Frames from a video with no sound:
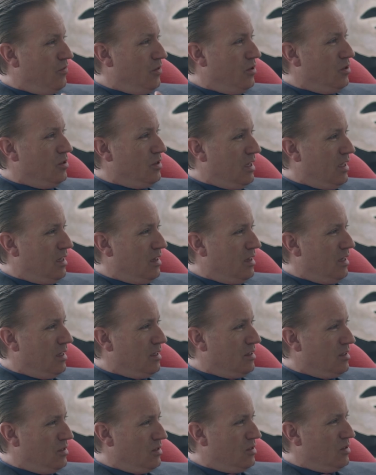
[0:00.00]
feel that
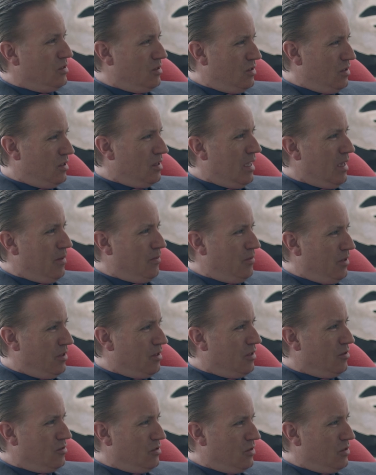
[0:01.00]
like this is still happening
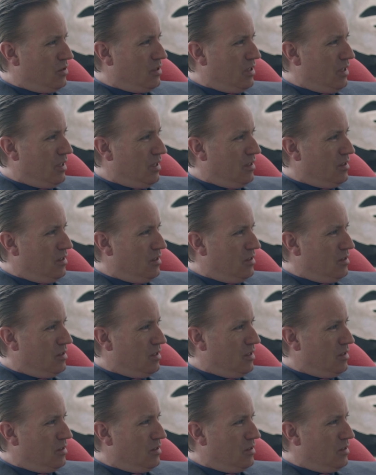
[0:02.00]
in our society these
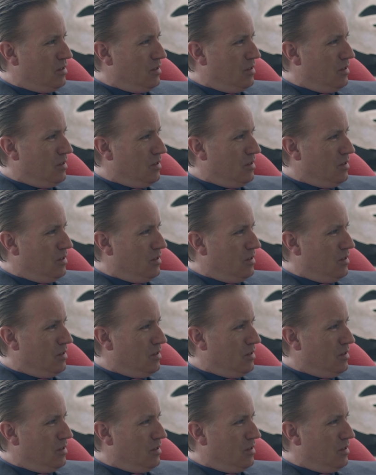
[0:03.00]
days?